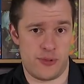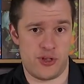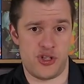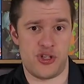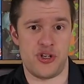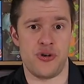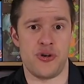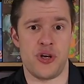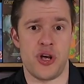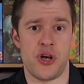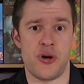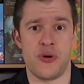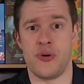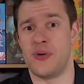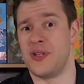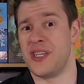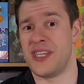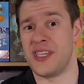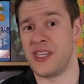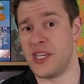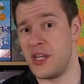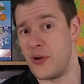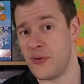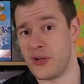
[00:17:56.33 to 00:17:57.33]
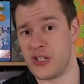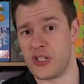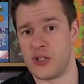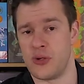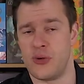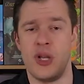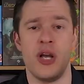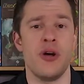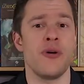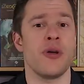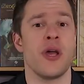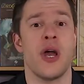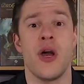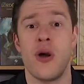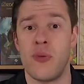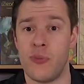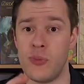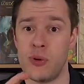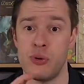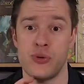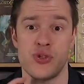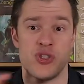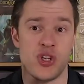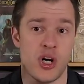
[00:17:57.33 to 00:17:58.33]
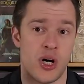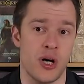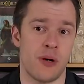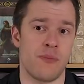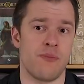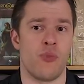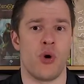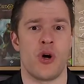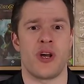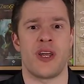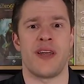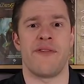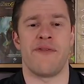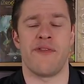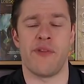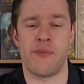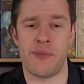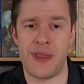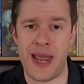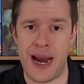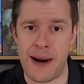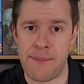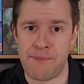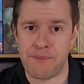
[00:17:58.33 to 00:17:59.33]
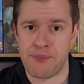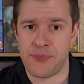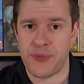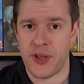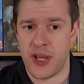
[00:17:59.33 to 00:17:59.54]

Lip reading: studio who did the original logo. And we'll start working from there.